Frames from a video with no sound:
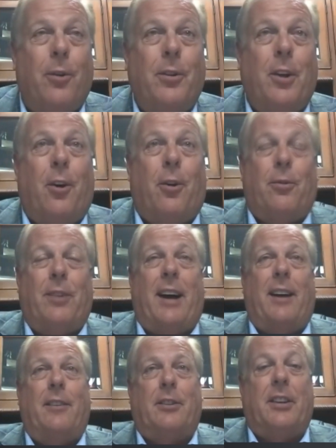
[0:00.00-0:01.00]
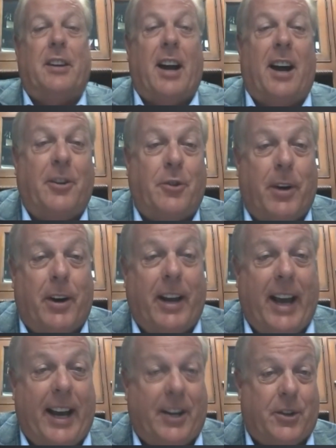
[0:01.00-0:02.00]
no, not to the
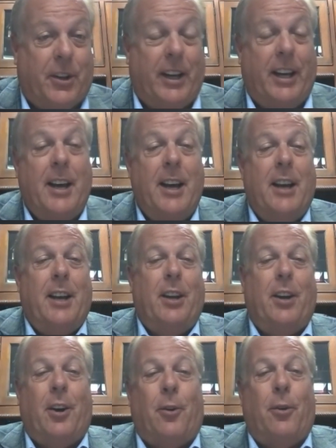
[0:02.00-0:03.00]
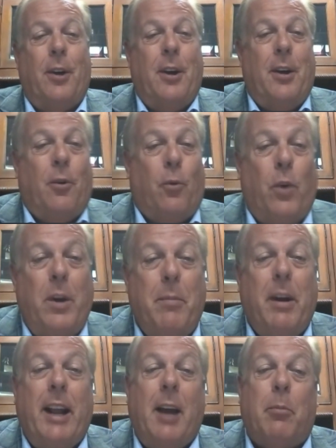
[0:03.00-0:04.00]
contrary, actually. You know, we've
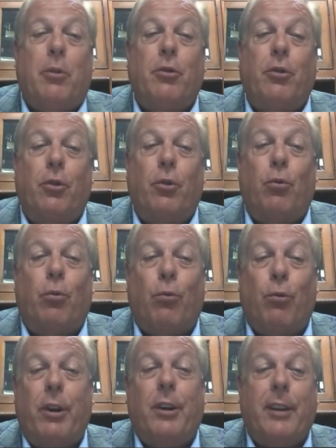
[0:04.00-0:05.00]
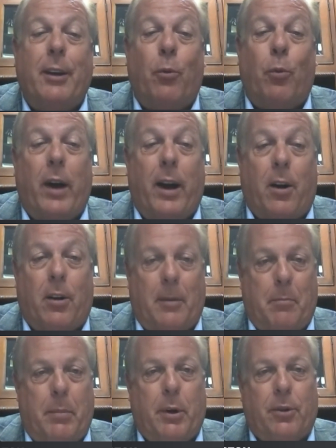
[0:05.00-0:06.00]
been able to do really well
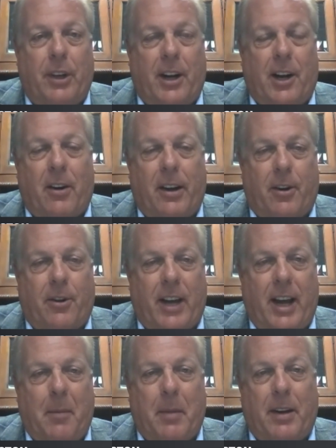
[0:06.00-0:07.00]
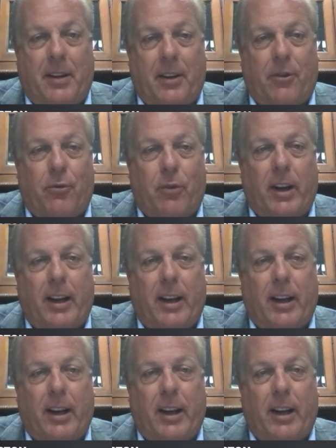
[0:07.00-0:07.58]
in building our entertainment district.